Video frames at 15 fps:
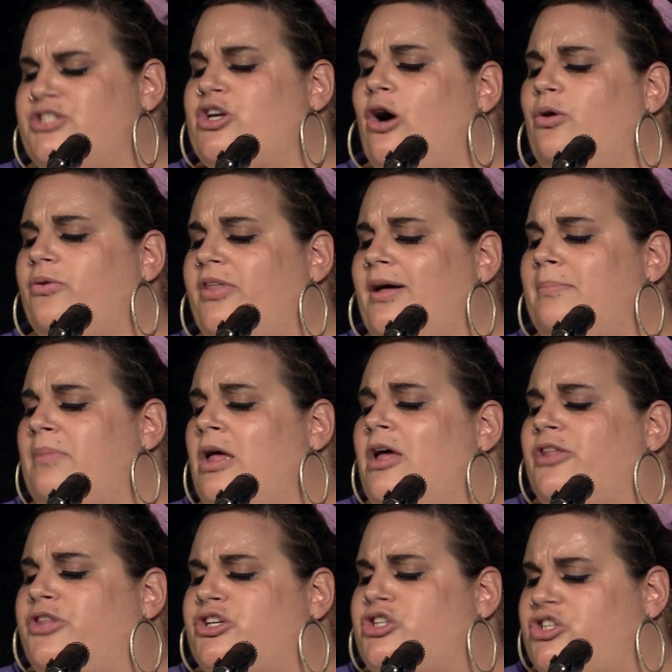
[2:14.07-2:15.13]
Show them
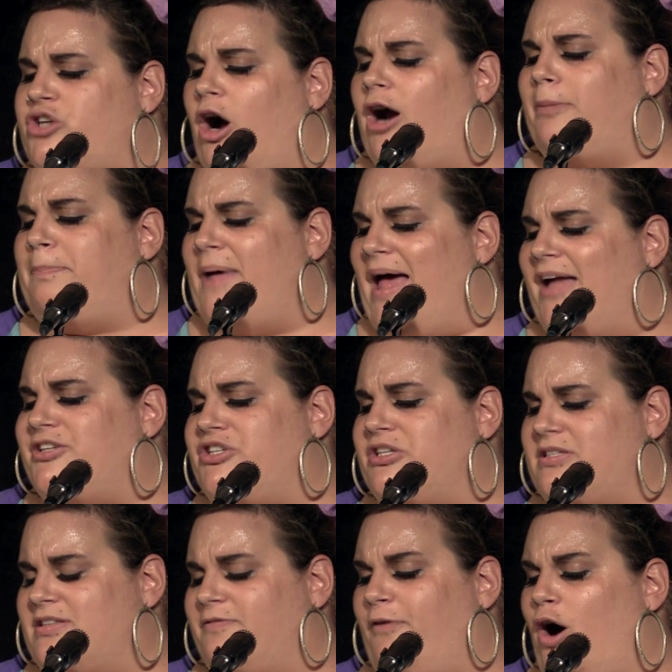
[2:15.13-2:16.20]
the sharp
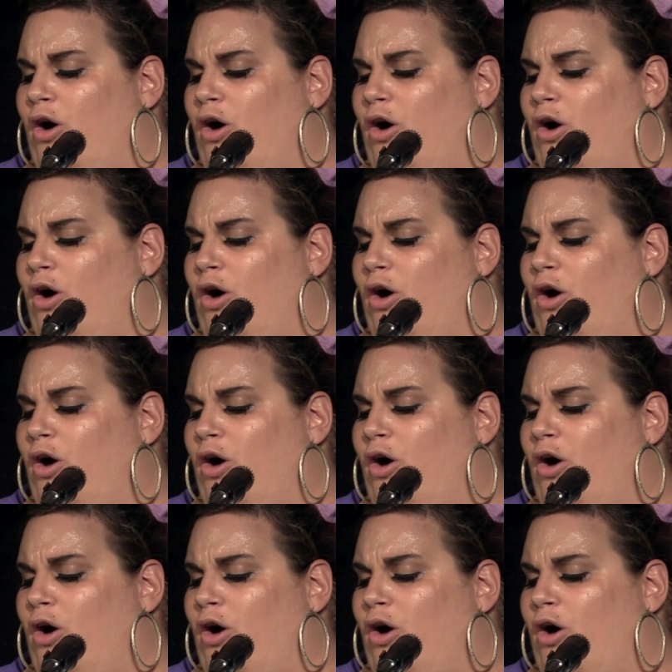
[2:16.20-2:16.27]
edges of